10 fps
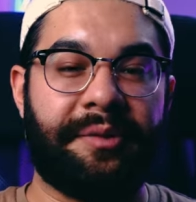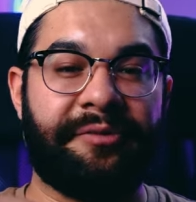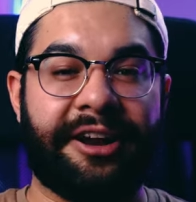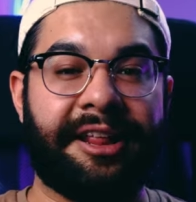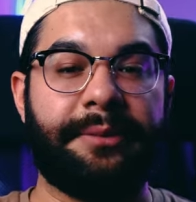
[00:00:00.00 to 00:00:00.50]
we were
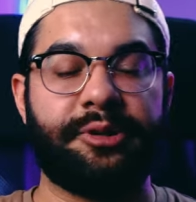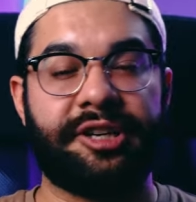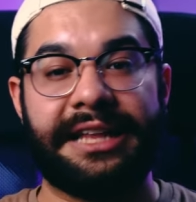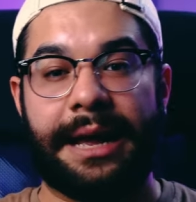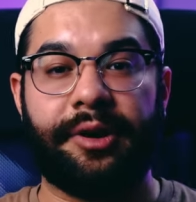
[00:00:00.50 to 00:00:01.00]
finally able
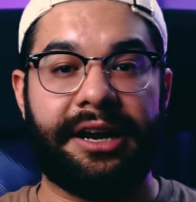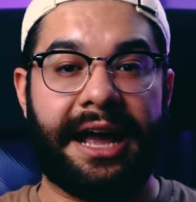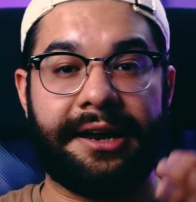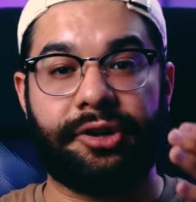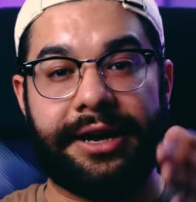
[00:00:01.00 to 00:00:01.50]
to collaborate. I
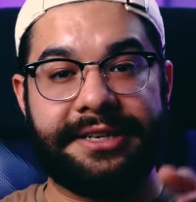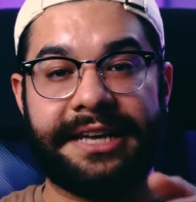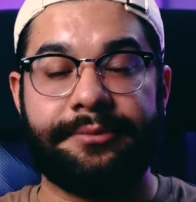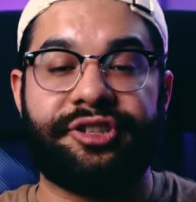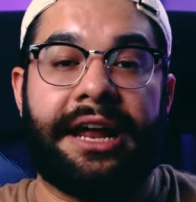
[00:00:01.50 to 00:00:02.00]
had a great
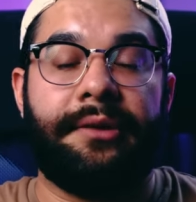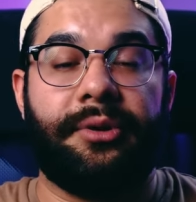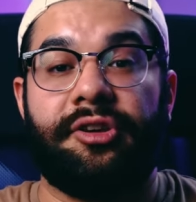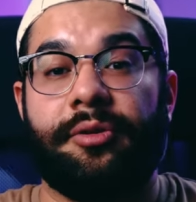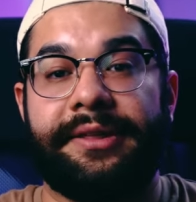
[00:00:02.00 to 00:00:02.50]
time chatting
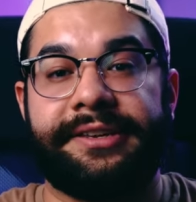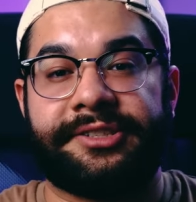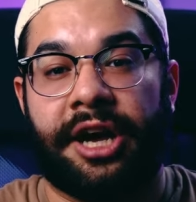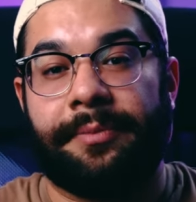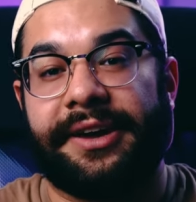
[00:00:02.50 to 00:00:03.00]
with you about
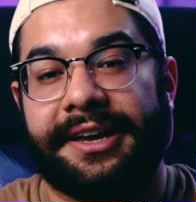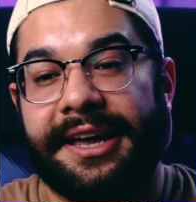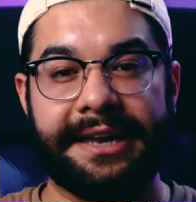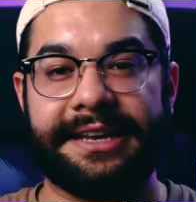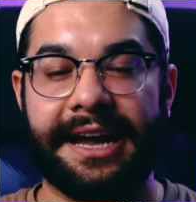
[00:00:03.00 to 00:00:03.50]
this topic.
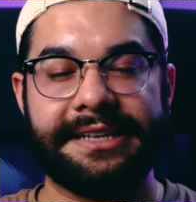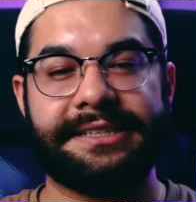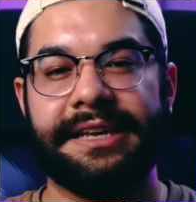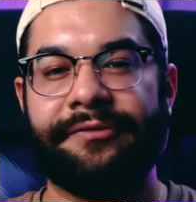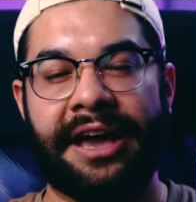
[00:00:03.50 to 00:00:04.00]
And
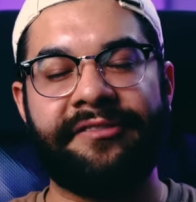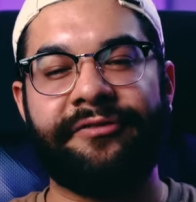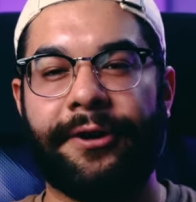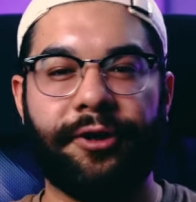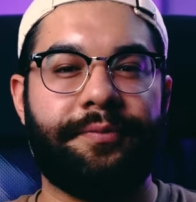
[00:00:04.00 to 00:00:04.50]
guys, if you
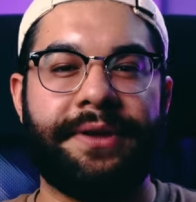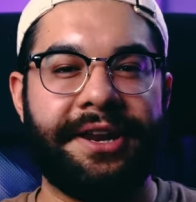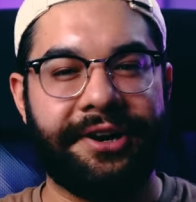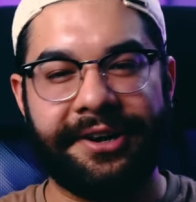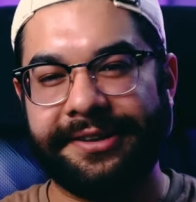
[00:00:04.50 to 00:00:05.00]
haven't followed
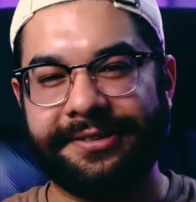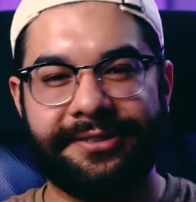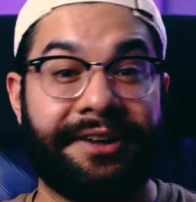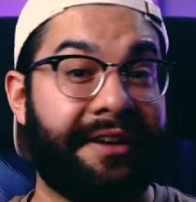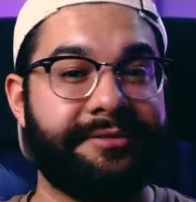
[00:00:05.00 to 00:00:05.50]
Peter,
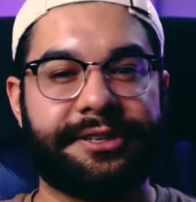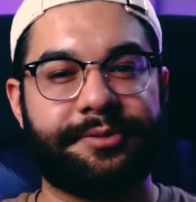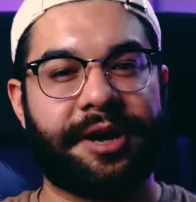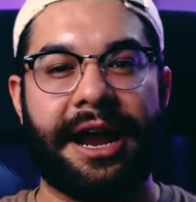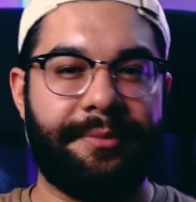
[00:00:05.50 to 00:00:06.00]
if you haven't
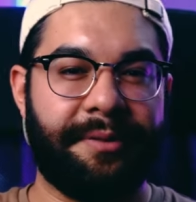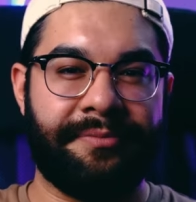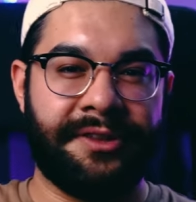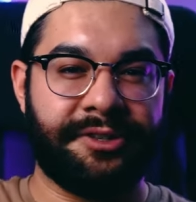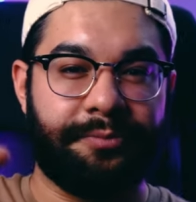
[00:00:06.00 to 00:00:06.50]
subscribed him,
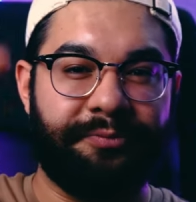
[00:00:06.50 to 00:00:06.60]
um, there's